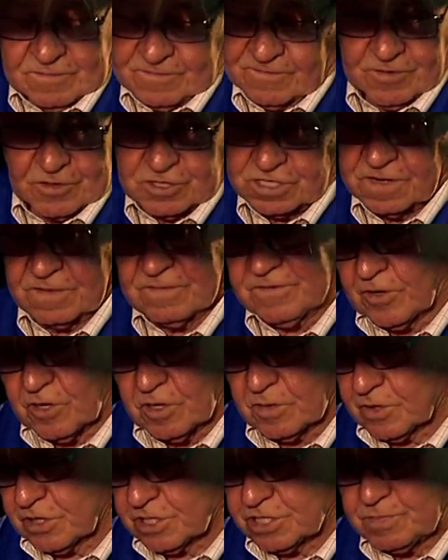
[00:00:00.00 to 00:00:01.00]
first and
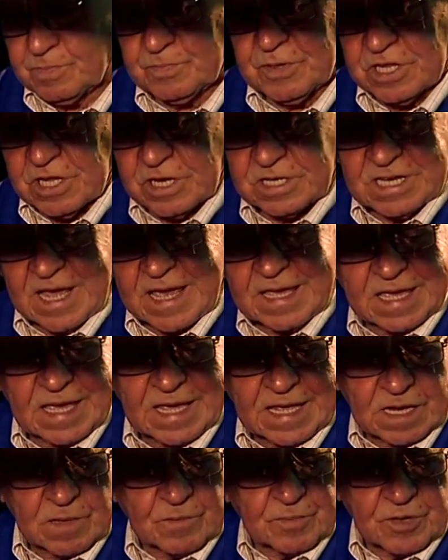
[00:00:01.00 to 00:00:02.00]
foremost. When you're
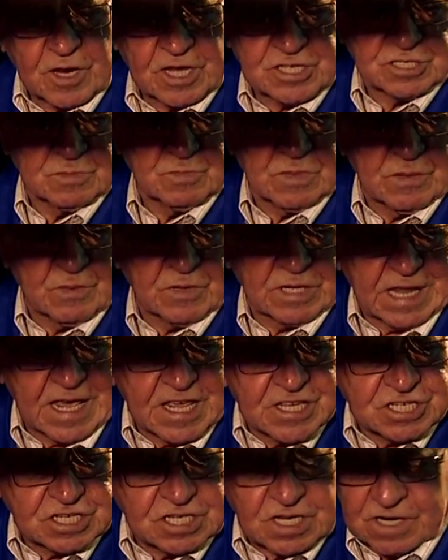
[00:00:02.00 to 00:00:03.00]
taking an impression, we would
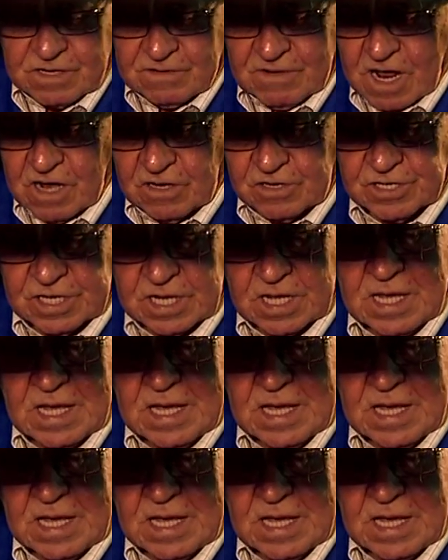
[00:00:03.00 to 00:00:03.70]
inch it around,